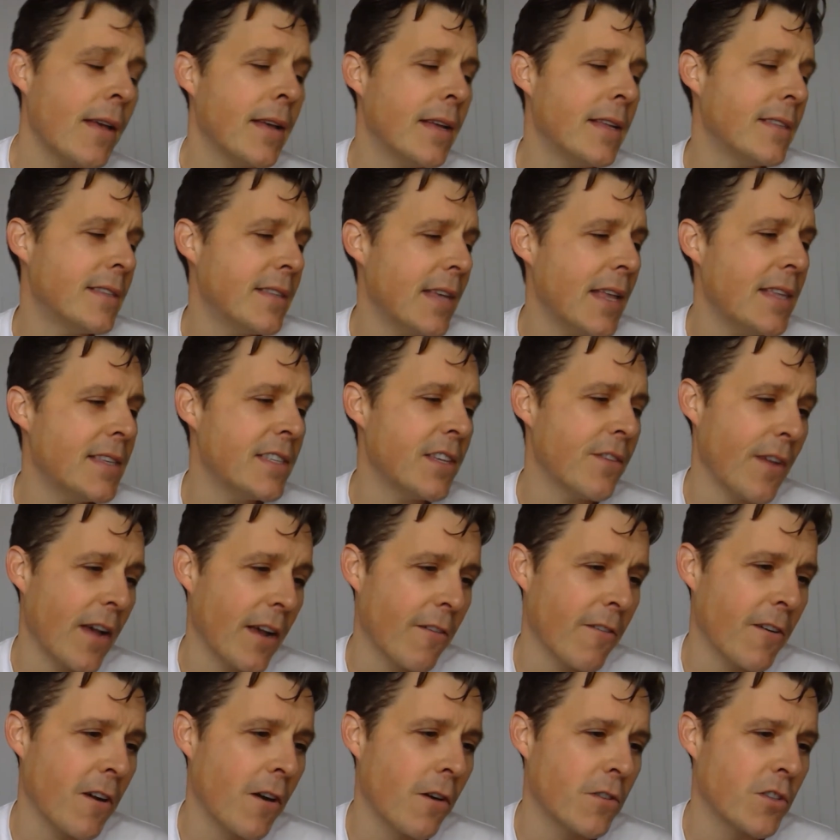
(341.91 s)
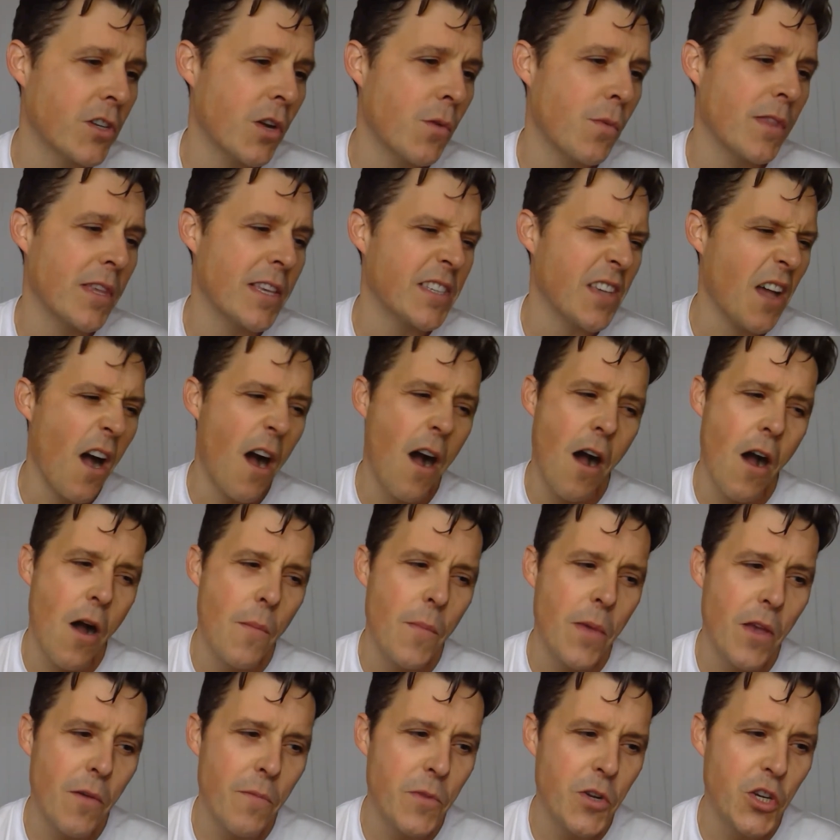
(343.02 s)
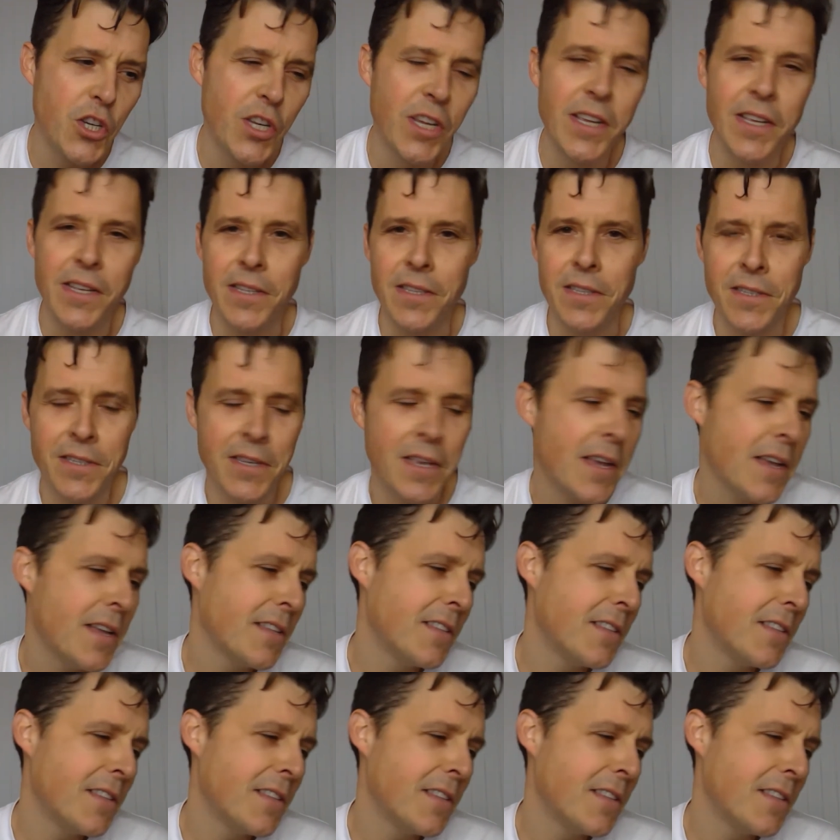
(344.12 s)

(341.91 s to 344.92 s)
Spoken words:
intensive agriculture with its army of machines